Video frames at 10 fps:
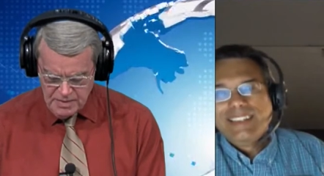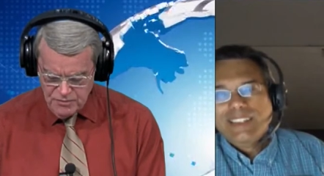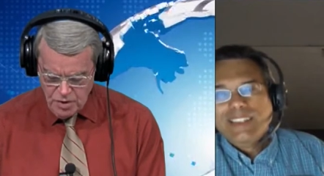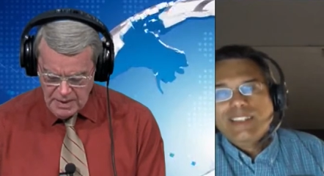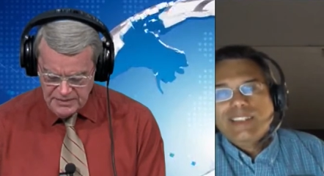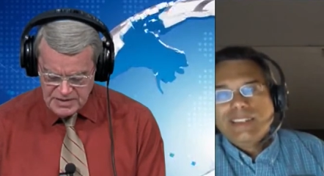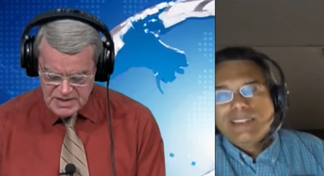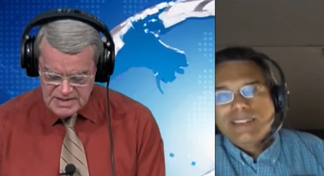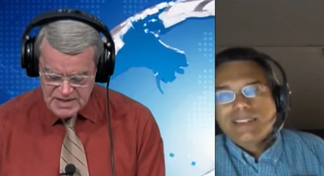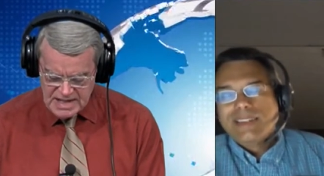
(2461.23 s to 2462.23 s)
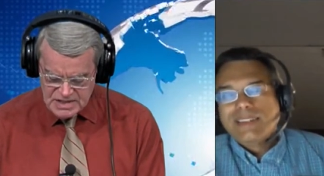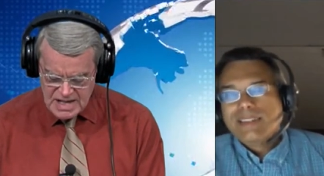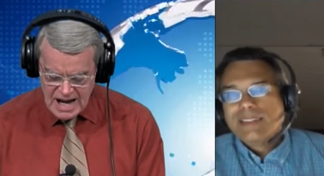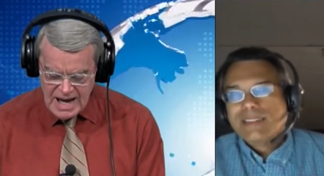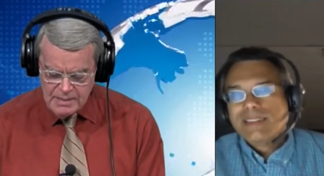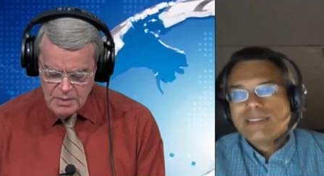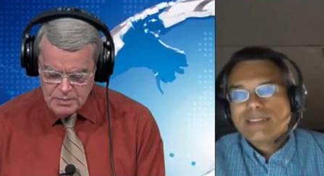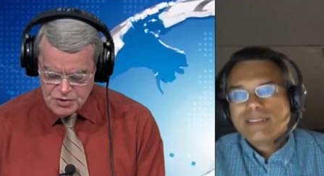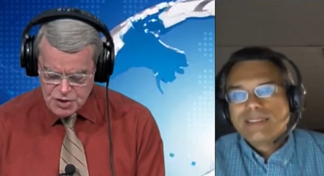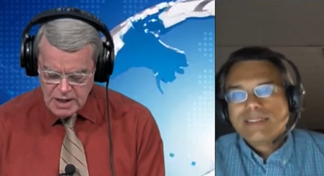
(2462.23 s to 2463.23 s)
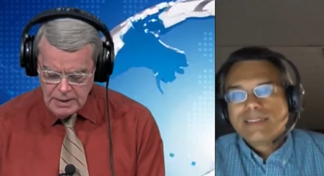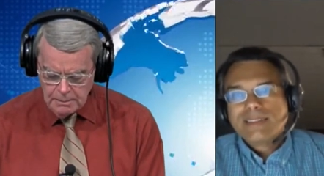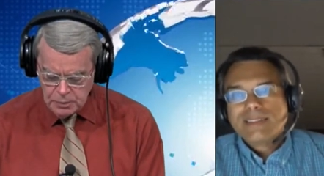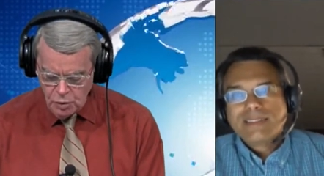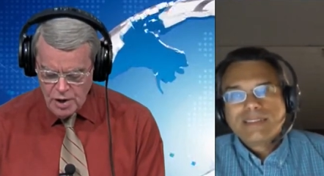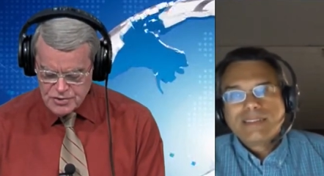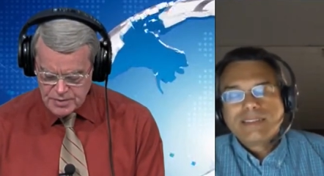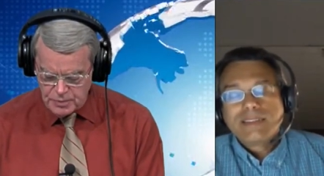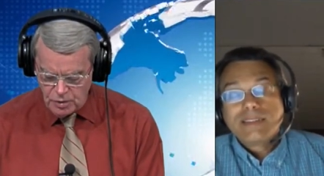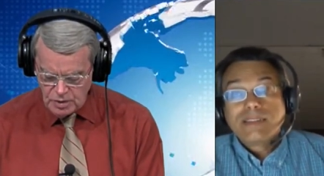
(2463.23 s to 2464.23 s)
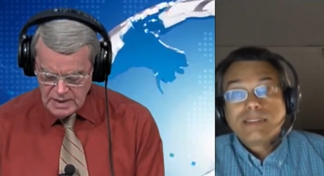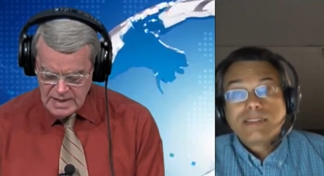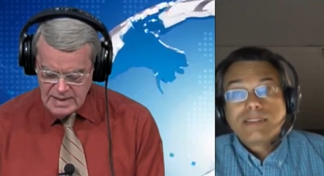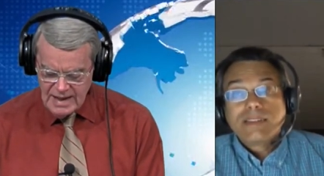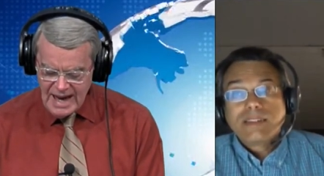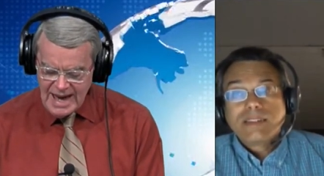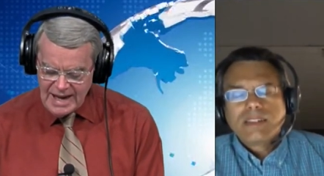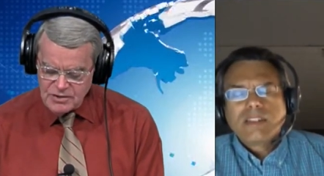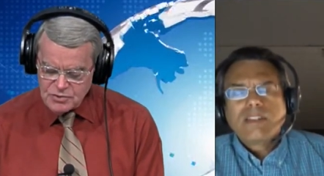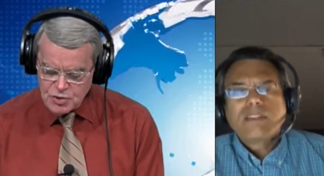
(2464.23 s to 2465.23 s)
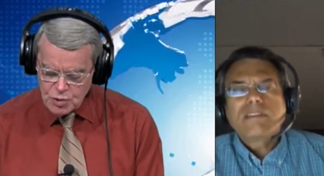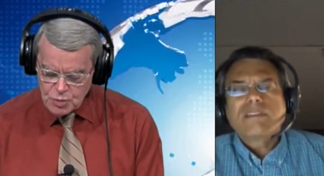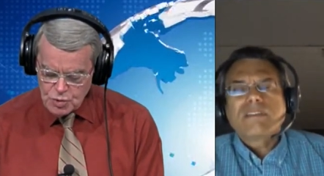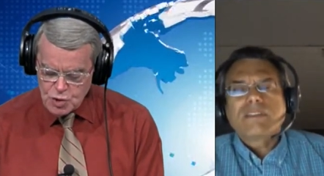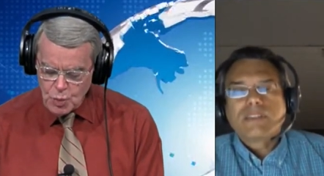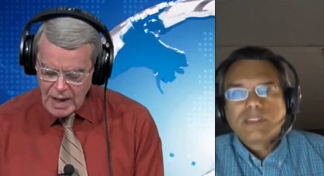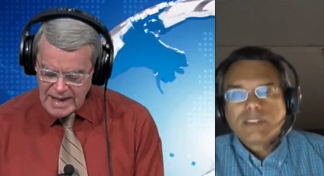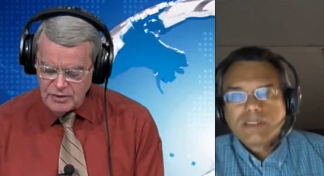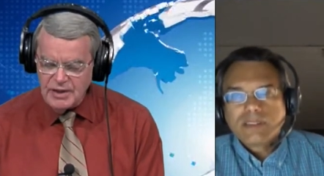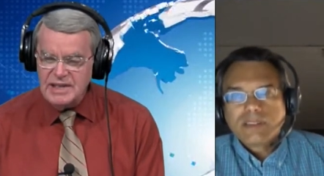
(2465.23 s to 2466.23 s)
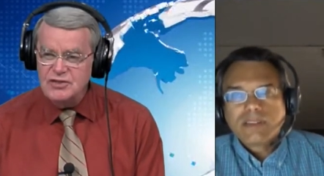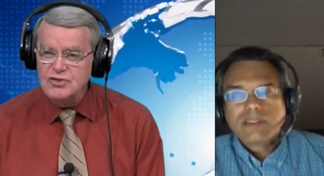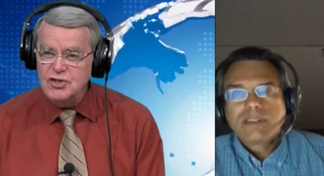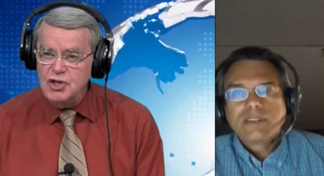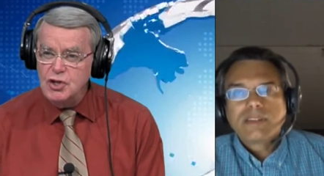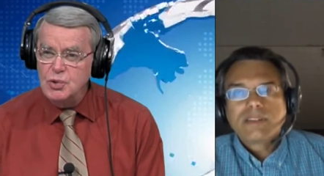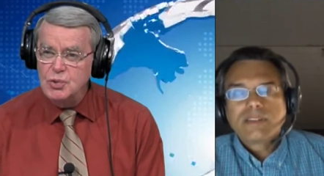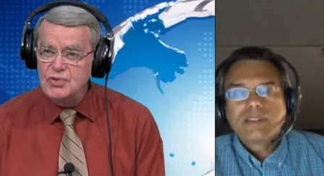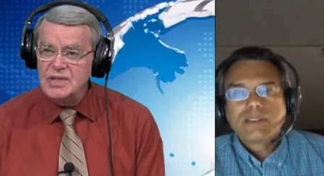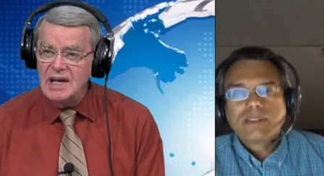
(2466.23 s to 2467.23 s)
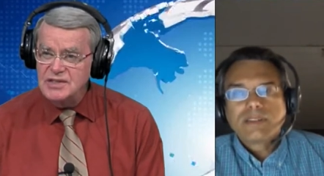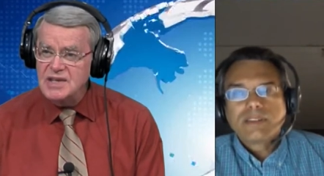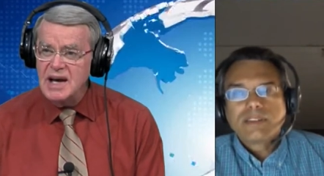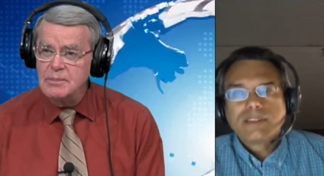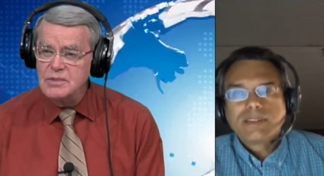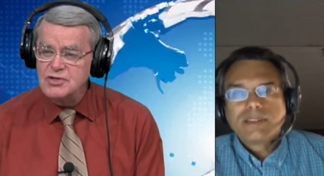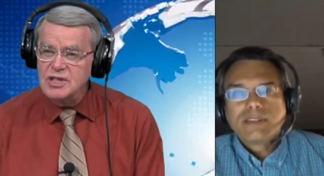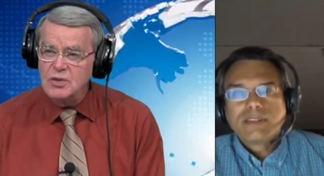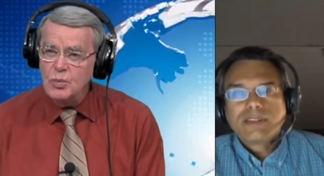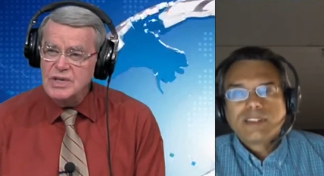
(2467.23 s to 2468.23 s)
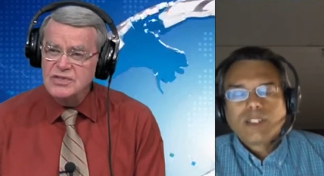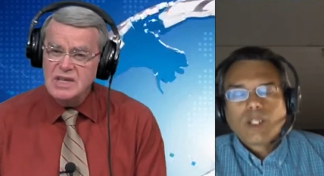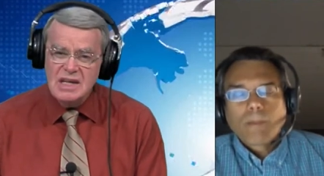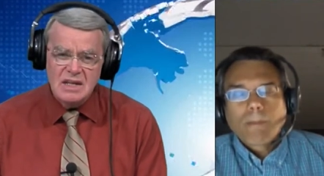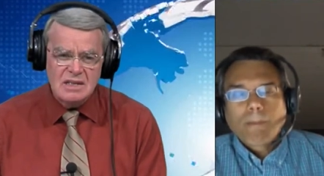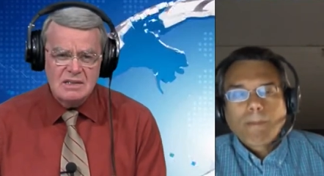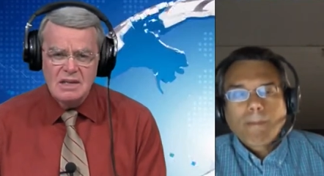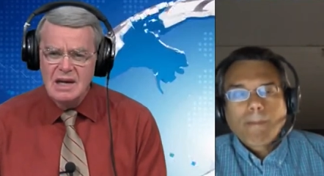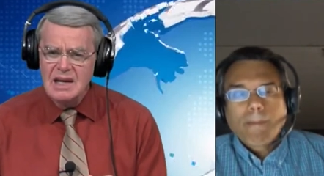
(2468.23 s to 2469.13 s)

Speaker 1: before about this. Is a time machine plausible? And mm. do do aliens use a time machine? We see it in